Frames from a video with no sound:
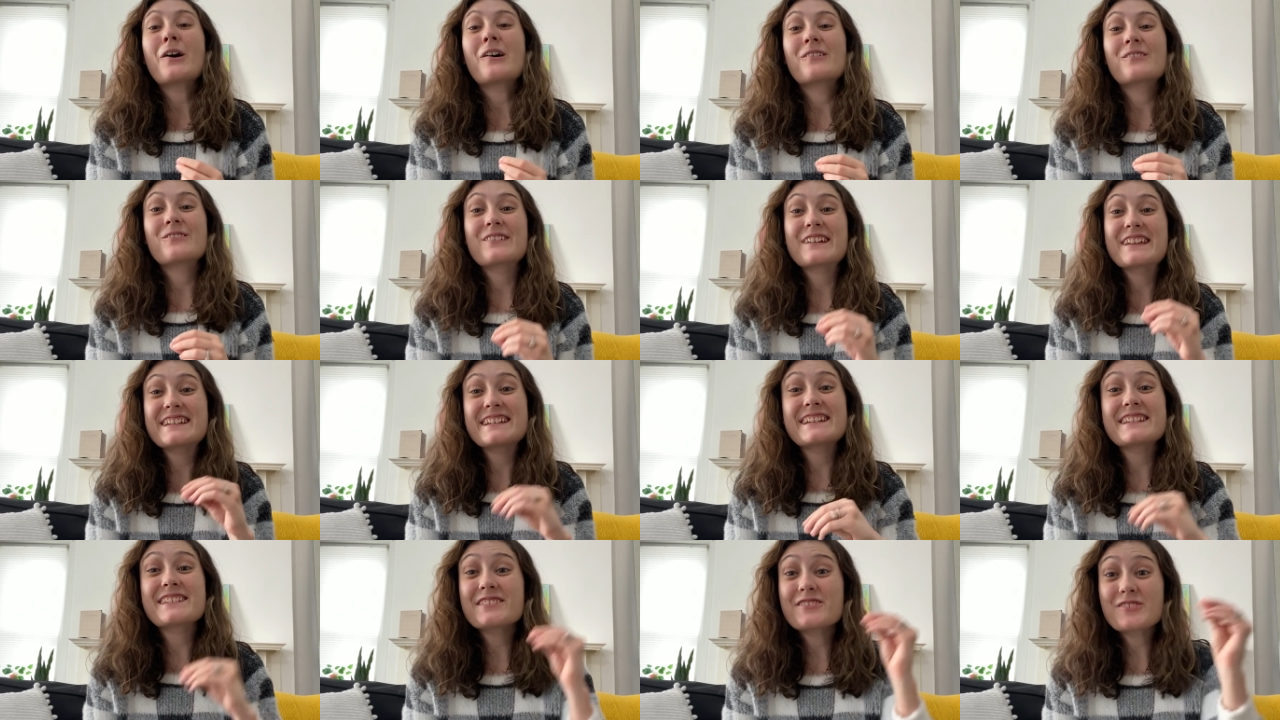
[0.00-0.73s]

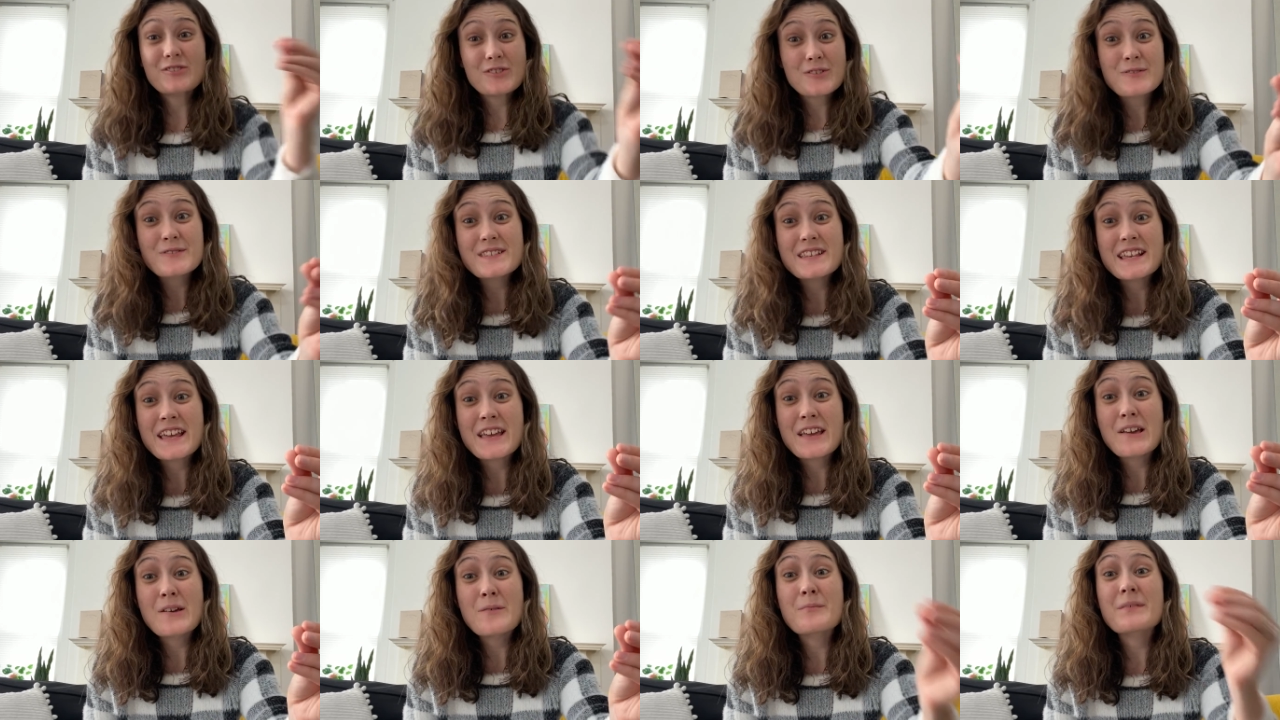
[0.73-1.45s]
we didn't choose
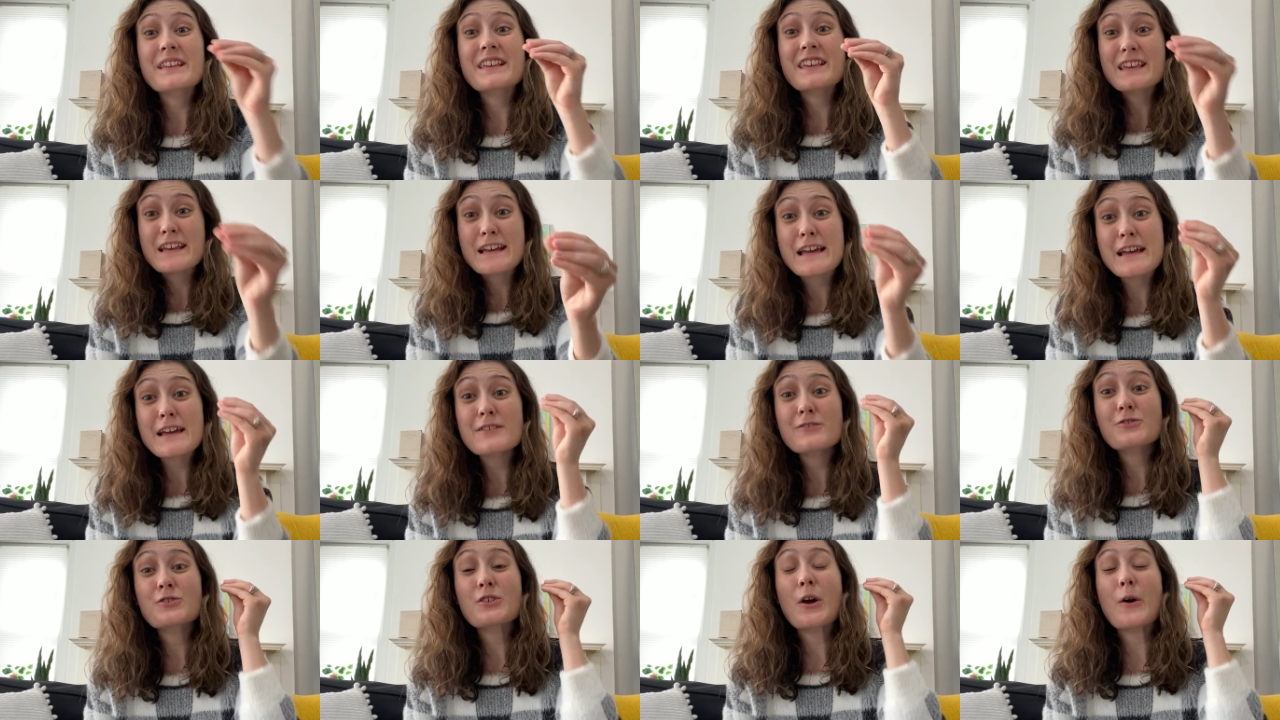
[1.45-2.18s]
Him,
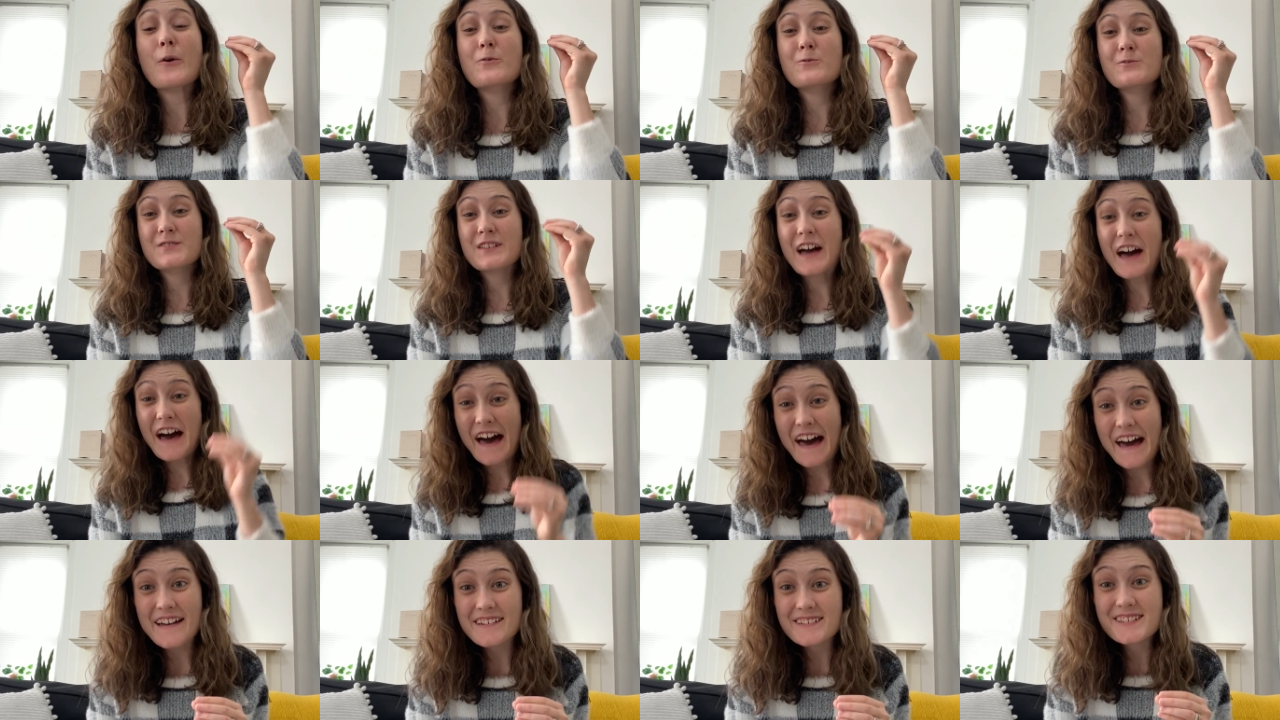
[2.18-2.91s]
He chose
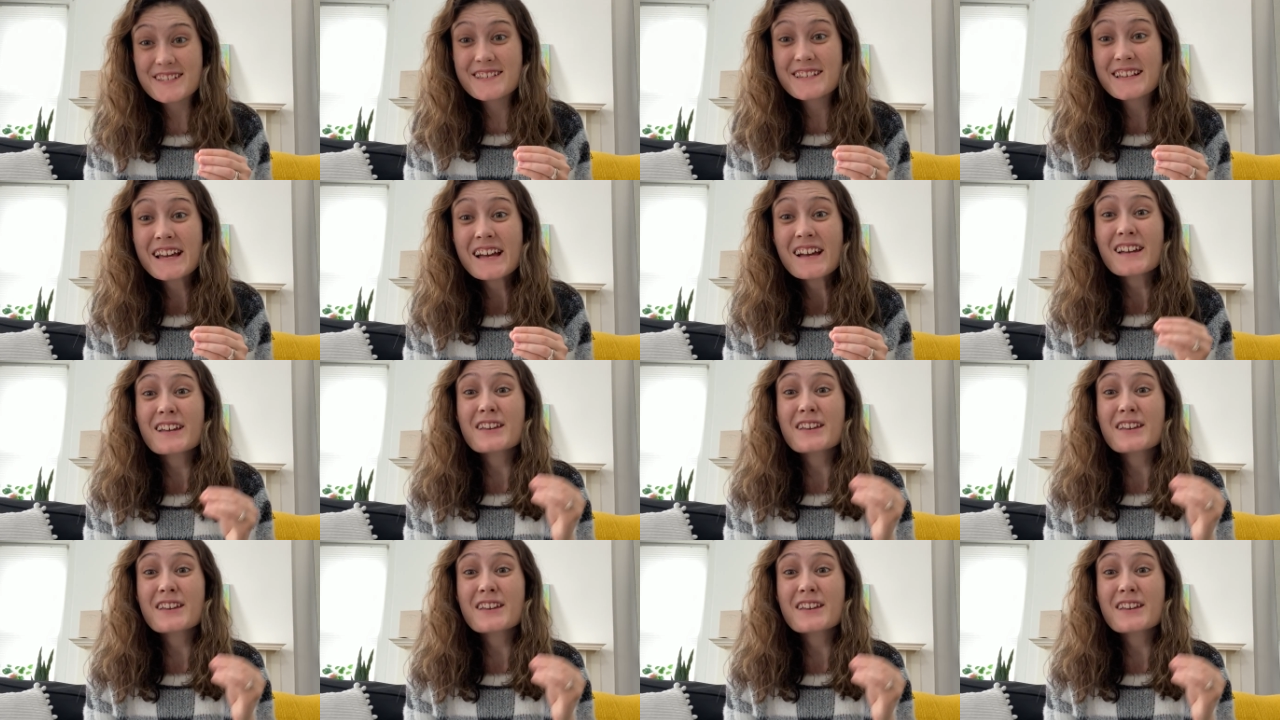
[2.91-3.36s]
us.